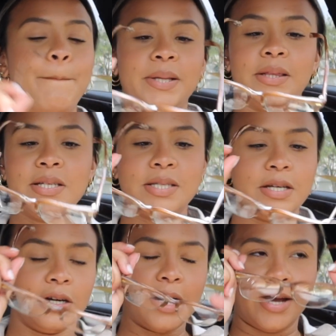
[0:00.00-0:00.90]
But this
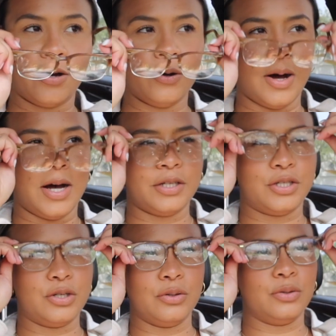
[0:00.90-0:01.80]
year I go on
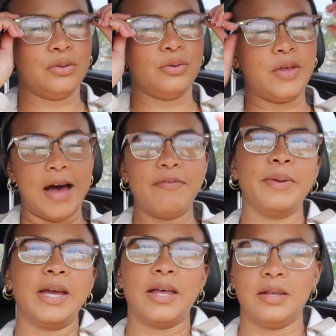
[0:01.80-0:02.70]
to, they have
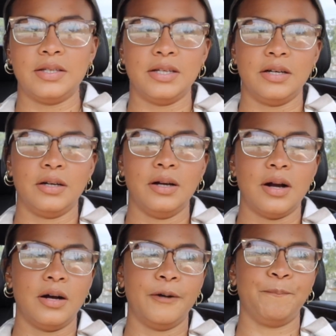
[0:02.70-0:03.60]
them again this year.
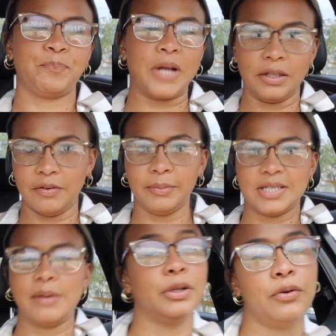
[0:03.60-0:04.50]
I'll leave them
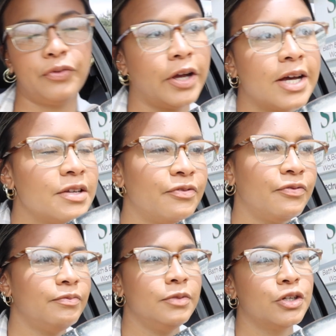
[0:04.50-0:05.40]
linked down below for you guys if
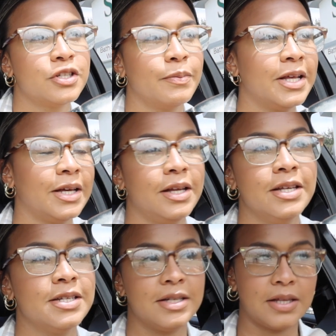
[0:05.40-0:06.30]
you're somebody that
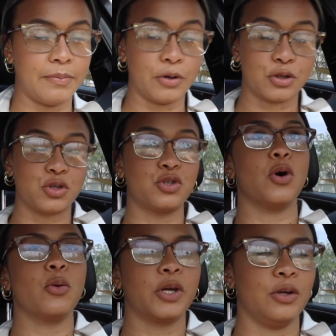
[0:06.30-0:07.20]
is into them. They're
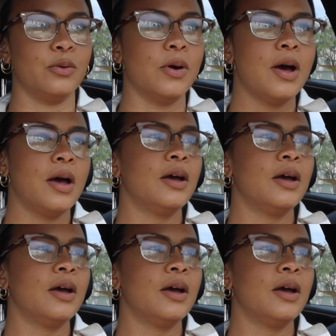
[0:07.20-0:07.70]
so cute.